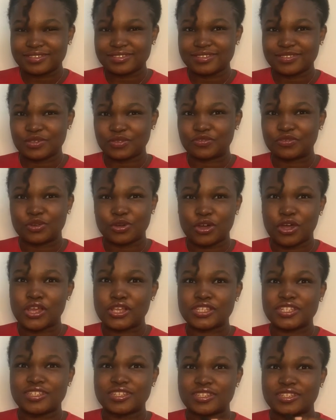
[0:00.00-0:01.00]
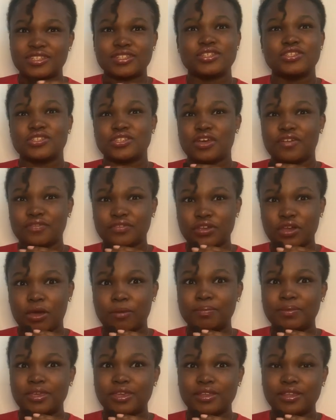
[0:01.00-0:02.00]
So of course it's the soft
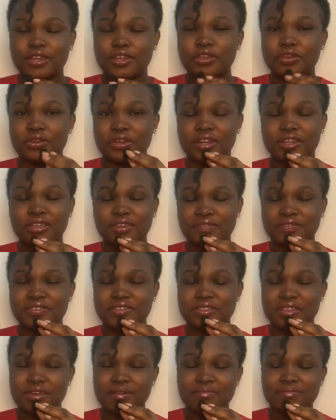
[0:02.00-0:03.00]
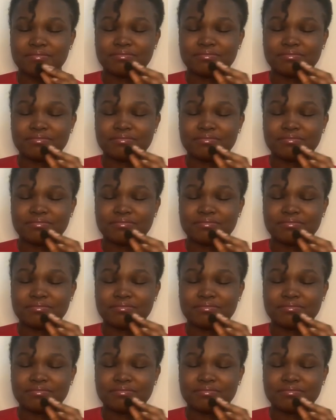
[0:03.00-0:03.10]
copy that you're gonna give to them.